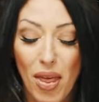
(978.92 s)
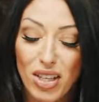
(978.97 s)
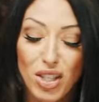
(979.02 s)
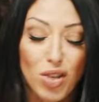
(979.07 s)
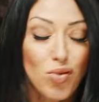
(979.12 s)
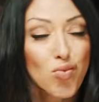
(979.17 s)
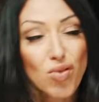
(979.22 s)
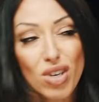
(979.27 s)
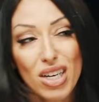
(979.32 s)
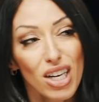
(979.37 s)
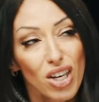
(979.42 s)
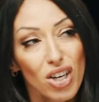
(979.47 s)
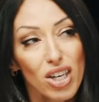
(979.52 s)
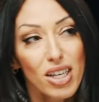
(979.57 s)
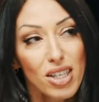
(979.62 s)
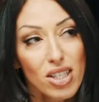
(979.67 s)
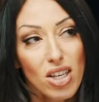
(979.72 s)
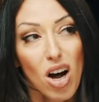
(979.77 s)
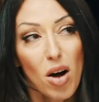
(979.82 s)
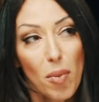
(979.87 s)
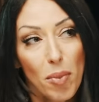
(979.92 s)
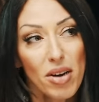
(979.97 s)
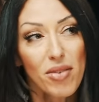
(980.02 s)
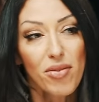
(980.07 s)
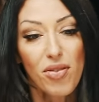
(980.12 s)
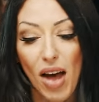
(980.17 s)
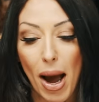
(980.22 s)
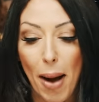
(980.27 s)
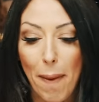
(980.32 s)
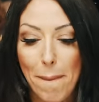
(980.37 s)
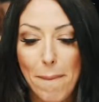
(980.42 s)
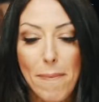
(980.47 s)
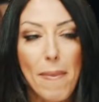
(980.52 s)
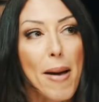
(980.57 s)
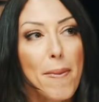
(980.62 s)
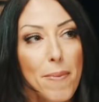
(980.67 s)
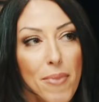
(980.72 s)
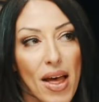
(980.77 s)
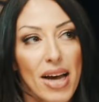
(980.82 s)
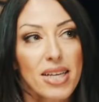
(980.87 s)
that's a really good example of
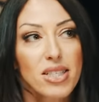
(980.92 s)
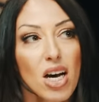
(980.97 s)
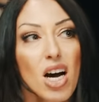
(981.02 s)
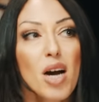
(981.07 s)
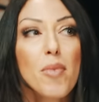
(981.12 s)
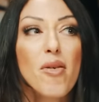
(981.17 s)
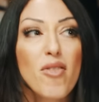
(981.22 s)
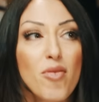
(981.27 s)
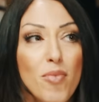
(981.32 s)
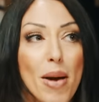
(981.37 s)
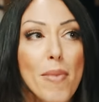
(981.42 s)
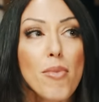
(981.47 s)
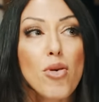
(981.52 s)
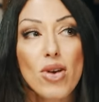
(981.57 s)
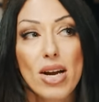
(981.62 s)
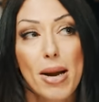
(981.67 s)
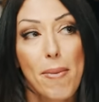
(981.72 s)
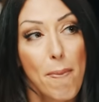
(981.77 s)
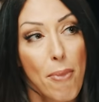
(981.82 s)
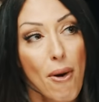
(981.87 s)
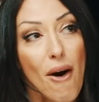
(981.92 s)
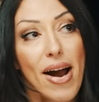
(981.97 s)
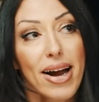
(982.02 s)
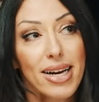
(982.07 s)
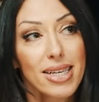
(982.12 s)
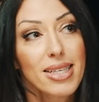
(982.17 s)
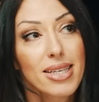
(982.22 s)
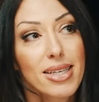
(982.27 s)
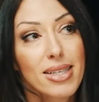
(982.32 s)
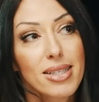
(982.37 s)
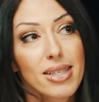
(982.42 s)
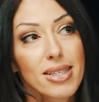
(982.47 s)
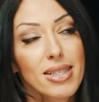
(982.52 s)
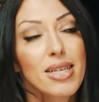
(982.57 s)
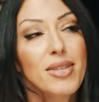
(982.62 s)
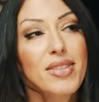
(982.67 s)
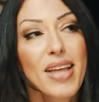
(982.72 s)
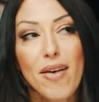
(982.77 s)
that type of memory in practice, isn't it?